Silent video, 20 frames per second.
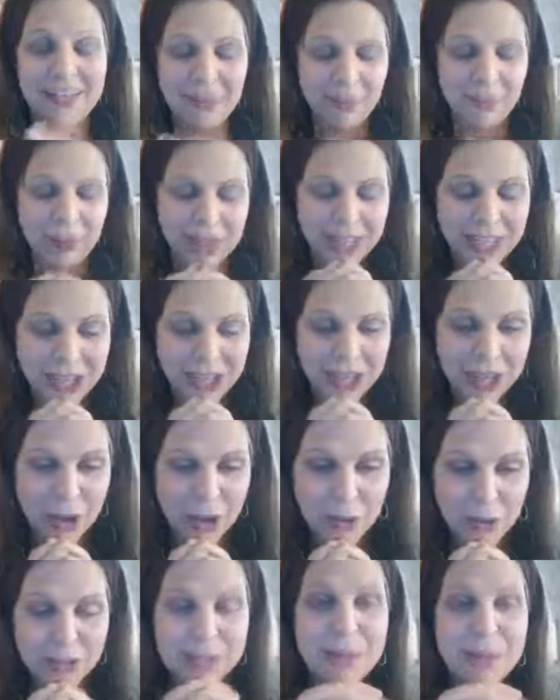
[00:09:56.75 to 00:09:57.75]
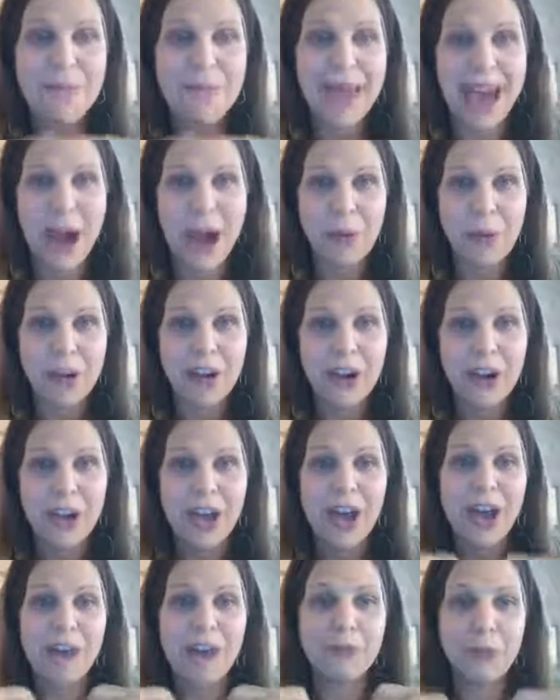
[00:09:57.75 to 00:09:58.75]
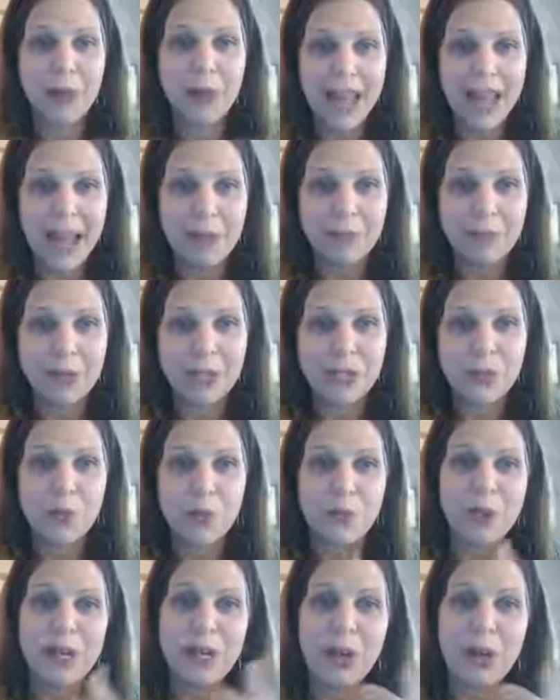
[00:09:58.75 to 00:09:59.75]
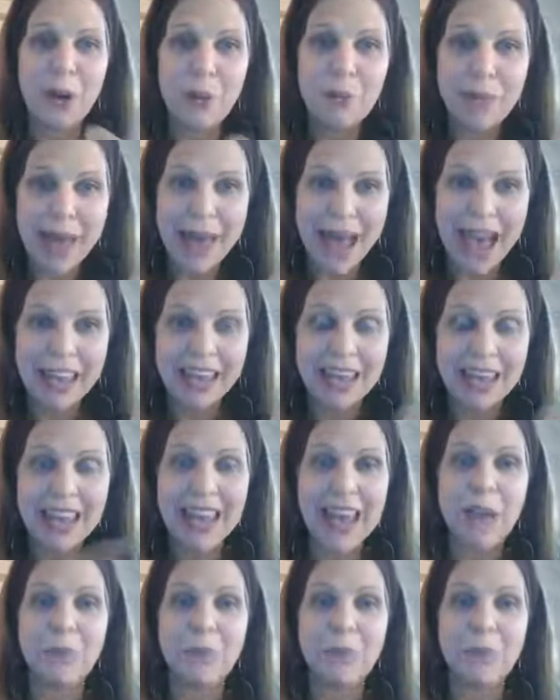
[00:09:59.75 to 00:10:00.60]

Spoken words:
really shows the power of what happens when we go back